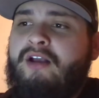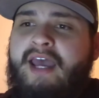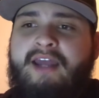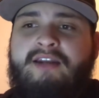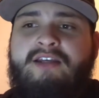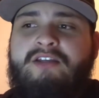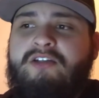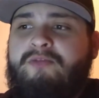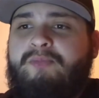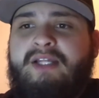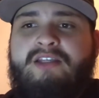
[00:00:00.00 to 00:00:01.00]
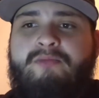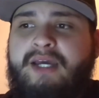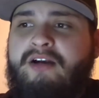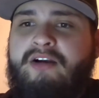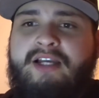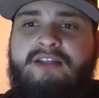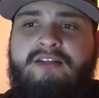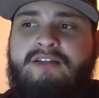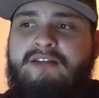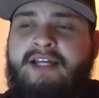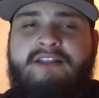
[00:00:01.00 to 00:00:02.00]
And he just plays better
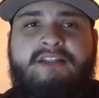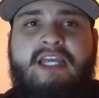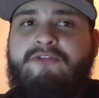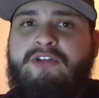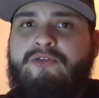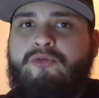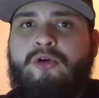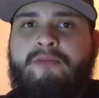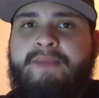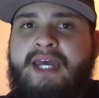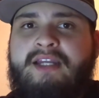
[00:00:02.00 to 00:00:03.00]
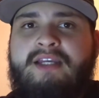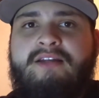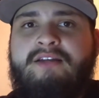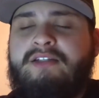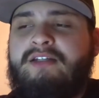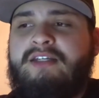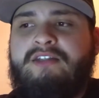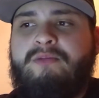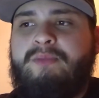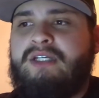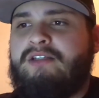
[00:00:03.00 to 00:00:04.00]
as that safety role, man. He doesn't need
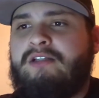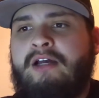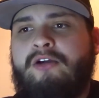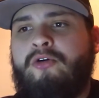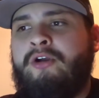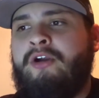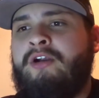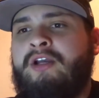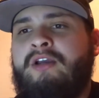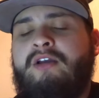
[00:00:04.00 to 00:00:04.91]
to be a slot corner.